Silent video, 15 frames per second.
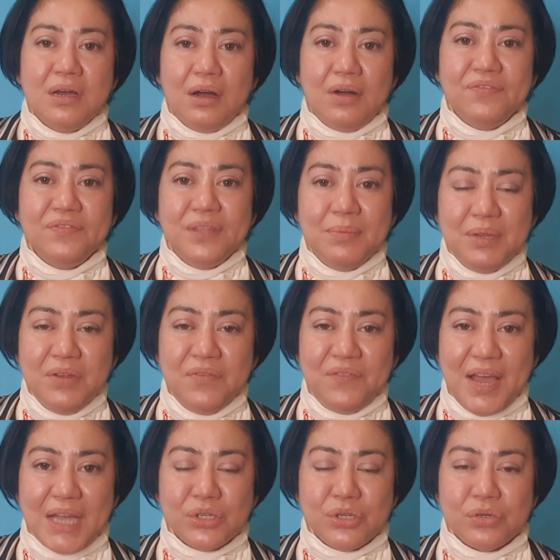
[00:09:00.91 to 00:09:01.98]
of the
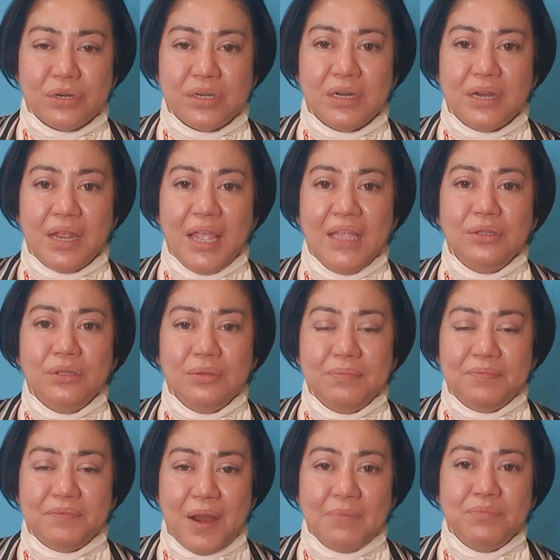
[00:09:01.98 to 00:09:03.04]
manufacturer and
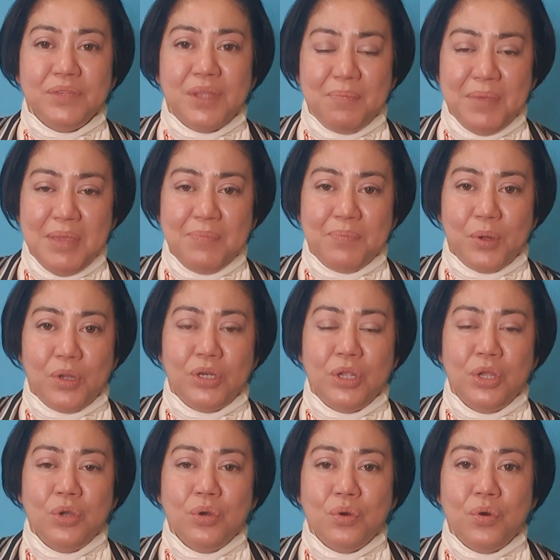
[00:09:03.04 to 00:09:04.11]
from the people
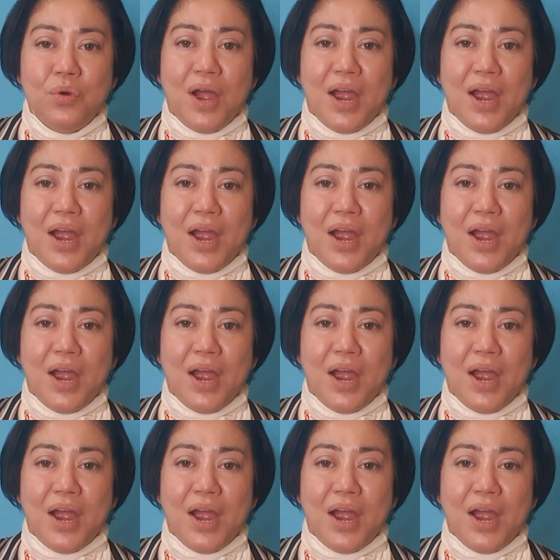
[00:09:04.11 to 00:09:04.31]
who